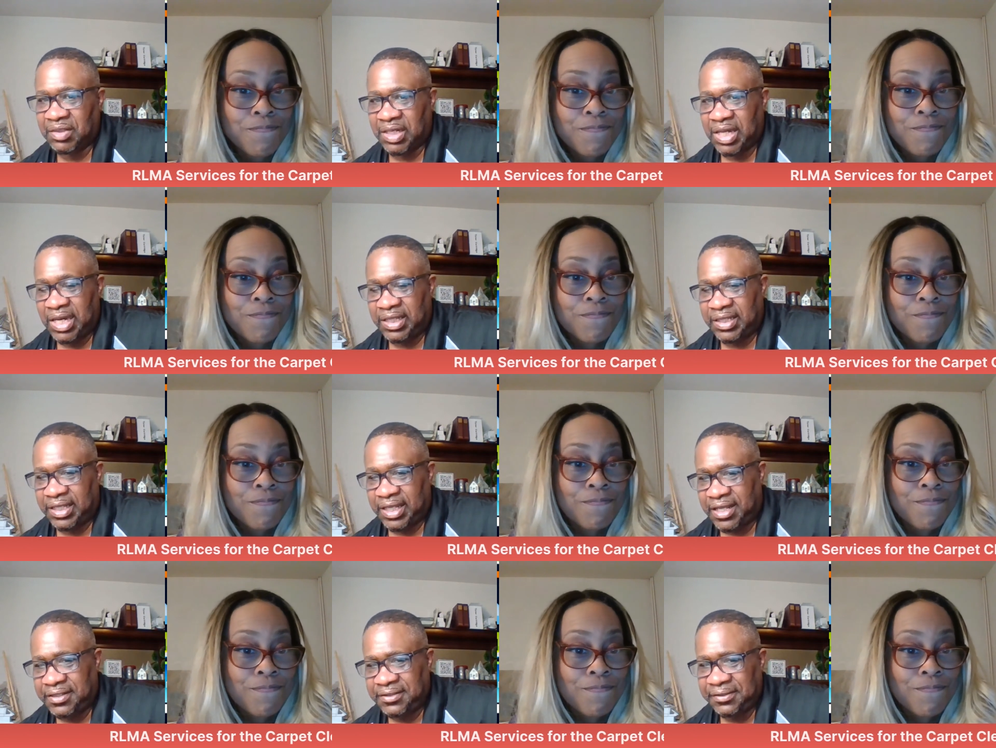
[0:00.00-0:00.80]
Speaker 1: Anything
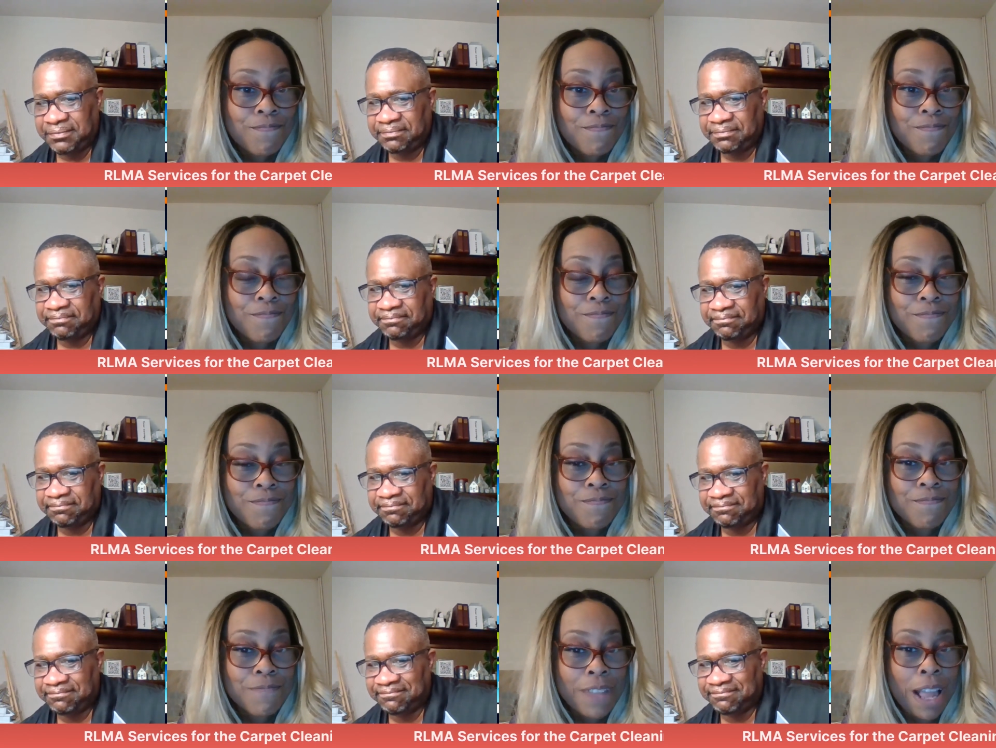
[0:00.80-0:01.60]
else?
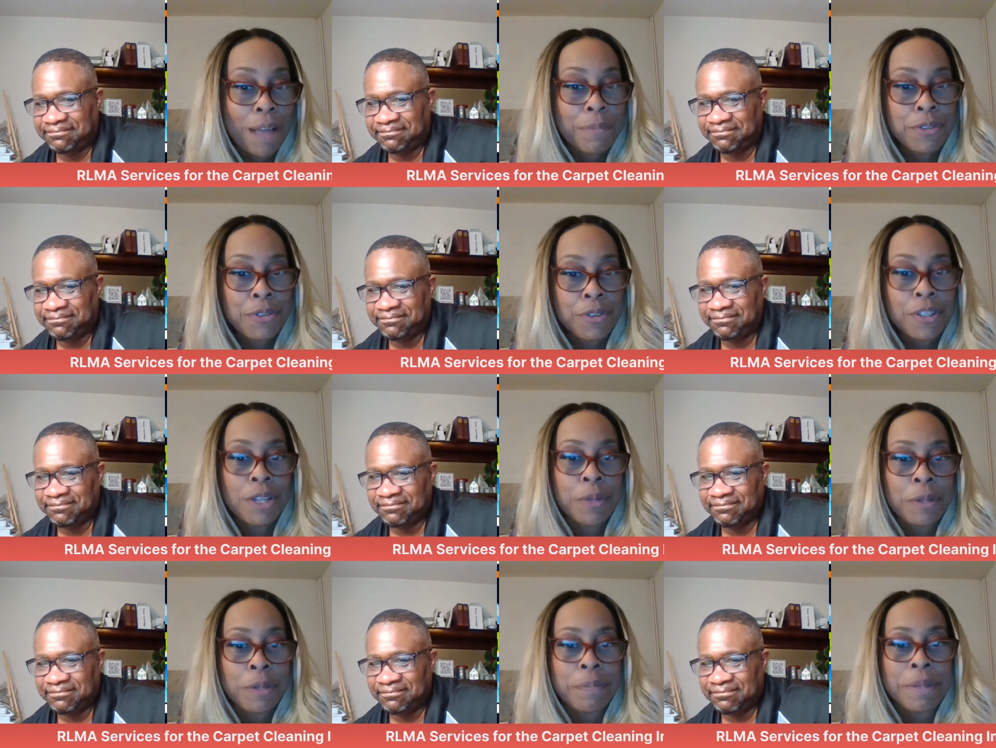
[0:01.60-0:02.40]
Speaker 2: I'm sure there
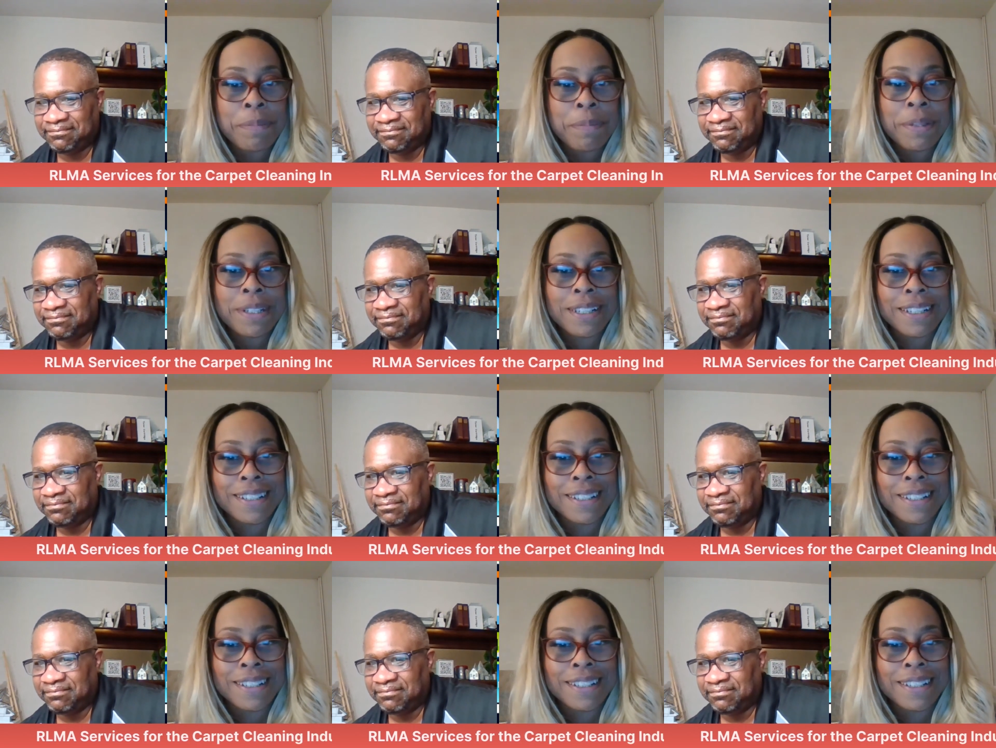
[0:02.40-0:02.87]
will be, but